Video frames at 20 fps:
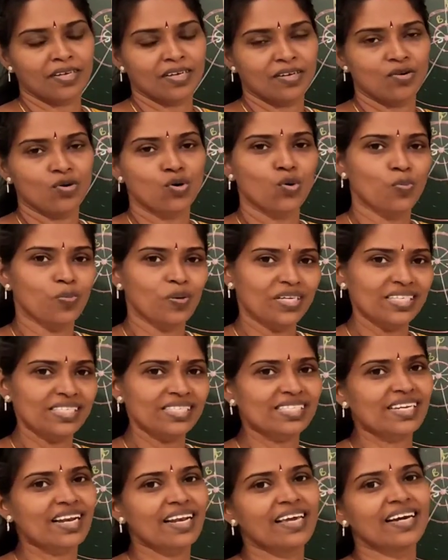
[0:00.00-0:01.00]
Hope it is
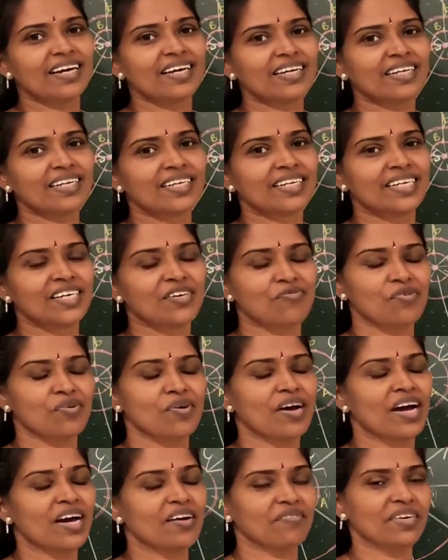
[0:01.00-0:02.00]
clear. If you
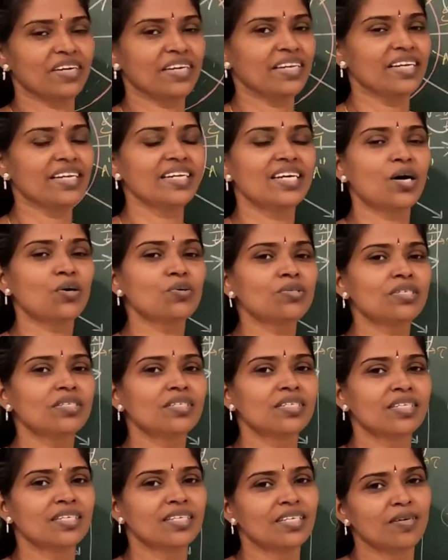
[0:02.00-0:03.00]
have any doubt,
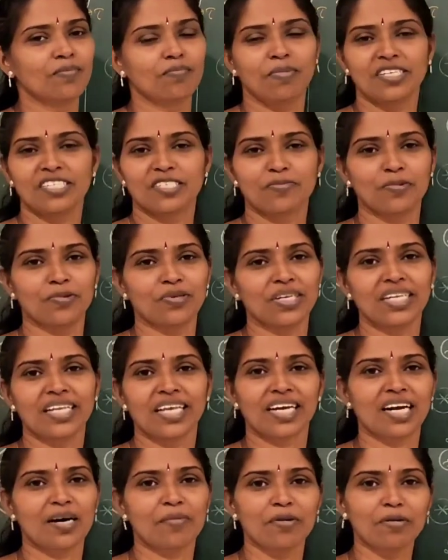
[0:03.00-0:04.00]
please put in the
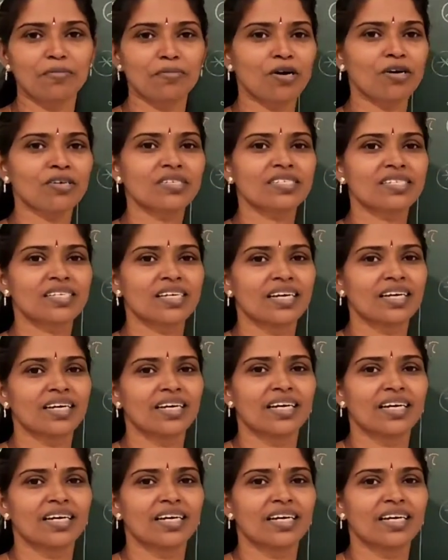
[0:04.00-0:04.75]
comment box.